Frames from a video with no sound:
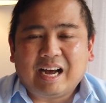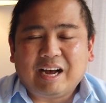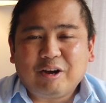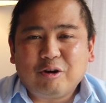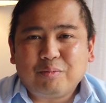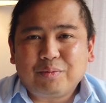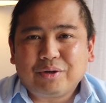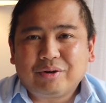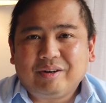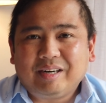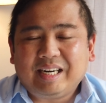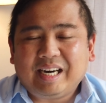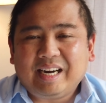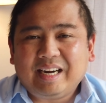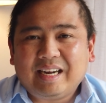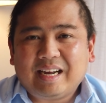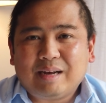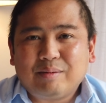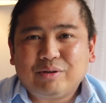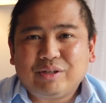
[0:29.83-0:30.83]
I hope you're
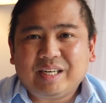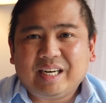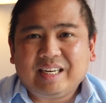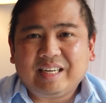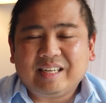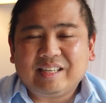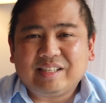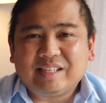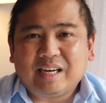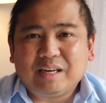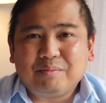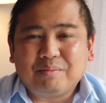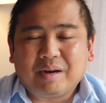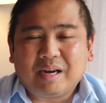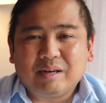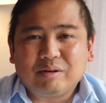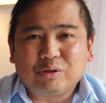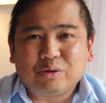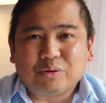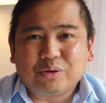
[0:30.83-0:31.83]
okay. I'm staying inside my
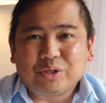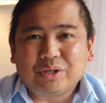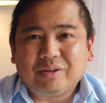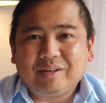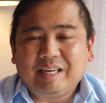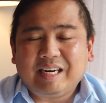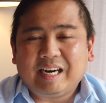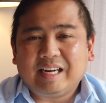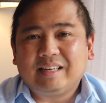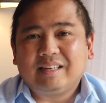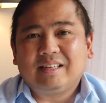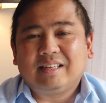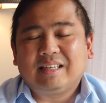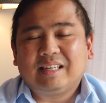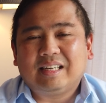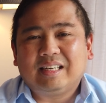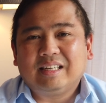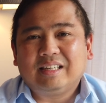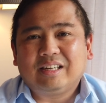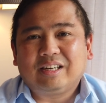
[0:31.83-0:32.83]
house also
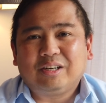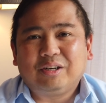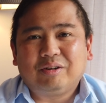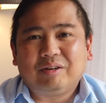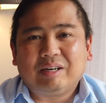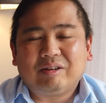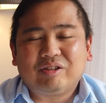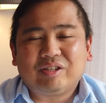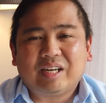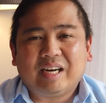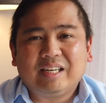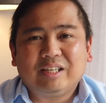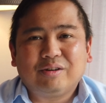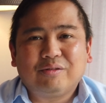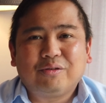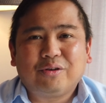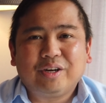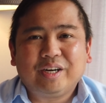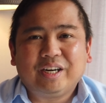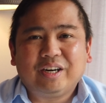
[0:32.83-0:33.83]
again, uh, not going outside,
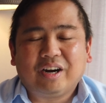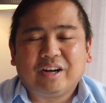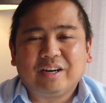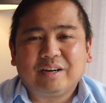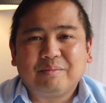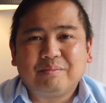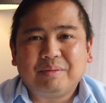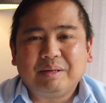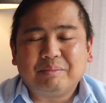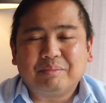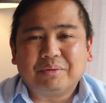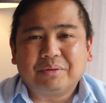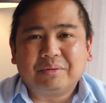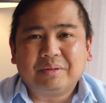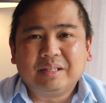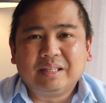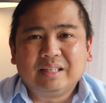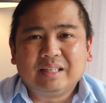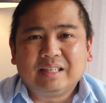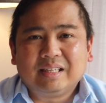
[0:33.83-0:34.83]
avoiding other
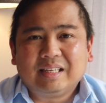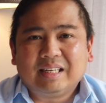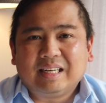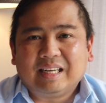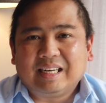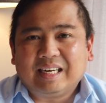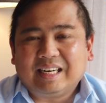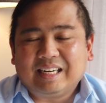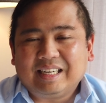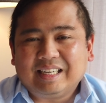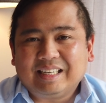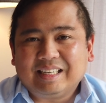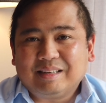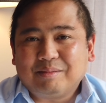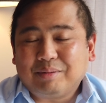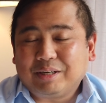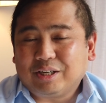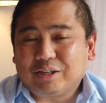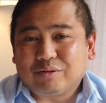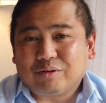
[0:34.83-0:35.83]
people.
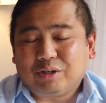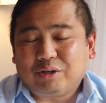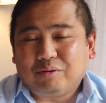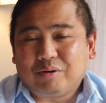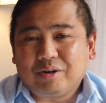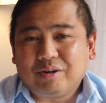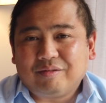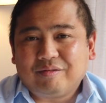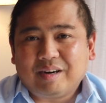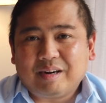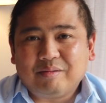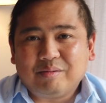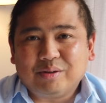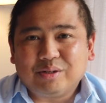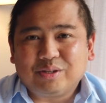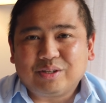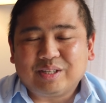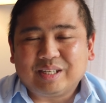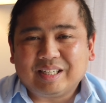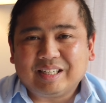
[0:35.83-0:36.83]
Uh, because of the
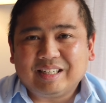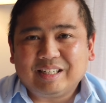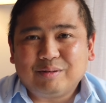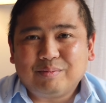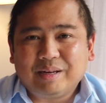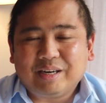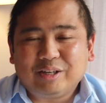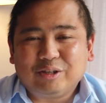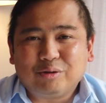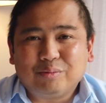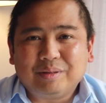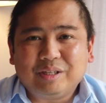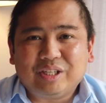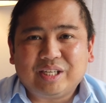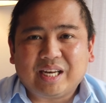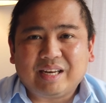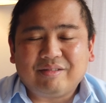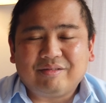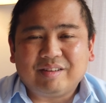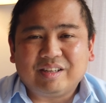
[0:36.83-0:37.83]
coronavirus, uh, it's better to be
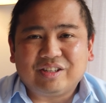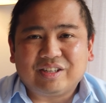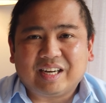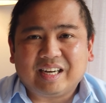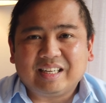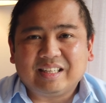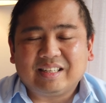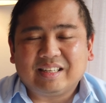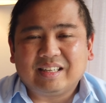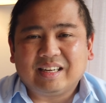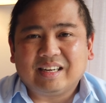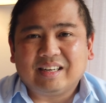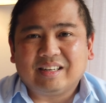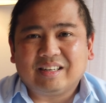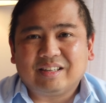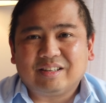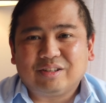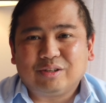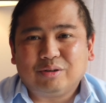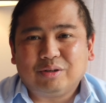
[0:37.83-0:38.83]
safe inside than
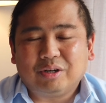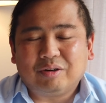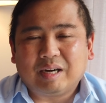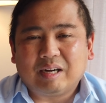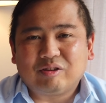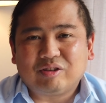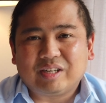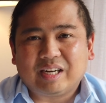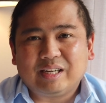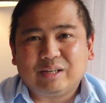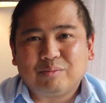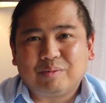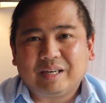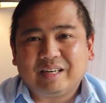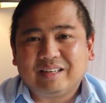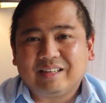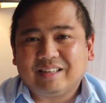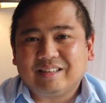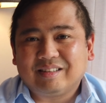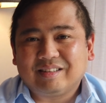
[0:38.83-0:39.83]
uh, to go outside
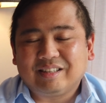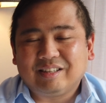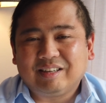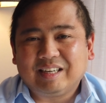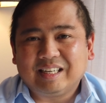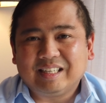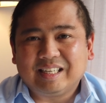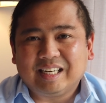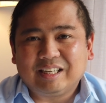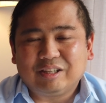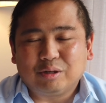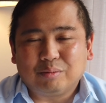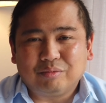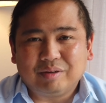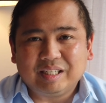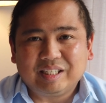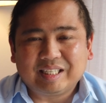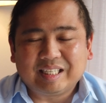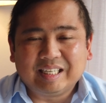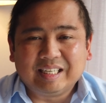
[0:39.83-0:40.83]
where uh, you can take some
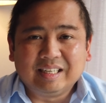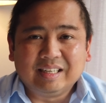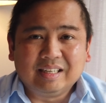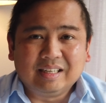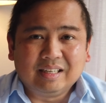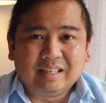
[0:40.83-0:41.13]
risk.